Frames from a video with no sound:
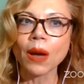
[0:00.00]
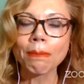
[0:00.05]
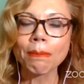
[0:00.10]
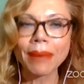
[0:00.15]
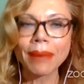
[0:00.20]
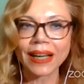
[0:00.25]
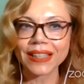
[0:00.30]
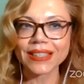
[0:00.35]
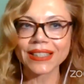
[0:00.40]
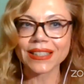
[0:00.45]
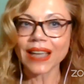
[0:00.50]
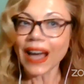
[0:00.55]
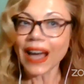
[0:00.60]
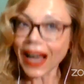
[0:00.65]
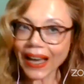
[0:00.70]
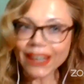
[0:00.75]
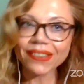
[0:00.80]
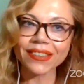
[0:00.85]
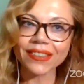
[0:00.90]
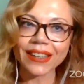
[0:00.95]
But
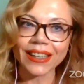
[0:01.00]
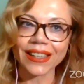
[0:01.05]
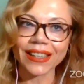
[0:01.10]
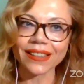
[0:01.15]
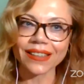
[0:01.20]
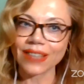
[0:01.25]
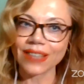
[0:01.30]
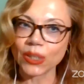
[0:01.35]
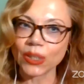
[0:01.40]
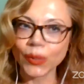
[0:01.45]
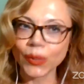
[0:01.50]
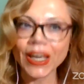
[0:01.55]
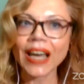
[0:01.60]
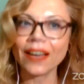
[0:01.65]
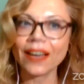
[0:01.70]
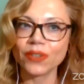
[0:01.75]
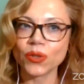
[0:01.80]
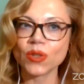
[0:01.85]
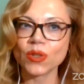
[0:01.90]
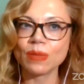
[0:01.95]
I think that we
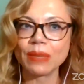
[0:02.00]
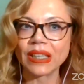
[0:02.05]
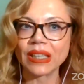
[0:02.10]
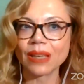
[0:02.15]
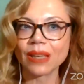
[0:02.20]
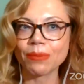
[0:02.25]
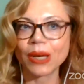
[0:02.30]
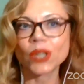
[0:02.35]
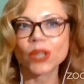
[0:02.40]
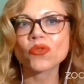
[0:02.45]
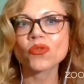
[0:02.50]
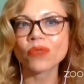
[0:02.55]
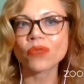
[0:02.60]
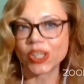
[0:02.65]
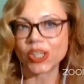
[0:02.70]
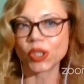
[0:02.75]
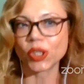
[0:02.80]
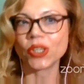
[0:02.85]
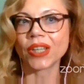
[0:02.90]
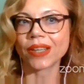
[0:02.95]
have to speak about
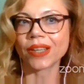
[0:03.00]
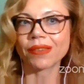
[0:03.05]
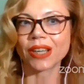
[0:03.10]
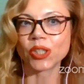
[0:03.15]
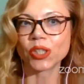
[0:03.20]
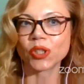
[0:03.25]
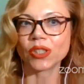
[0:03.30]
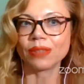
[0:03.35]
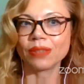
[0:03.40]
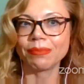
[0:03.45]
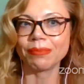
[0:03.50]
Russian aggression,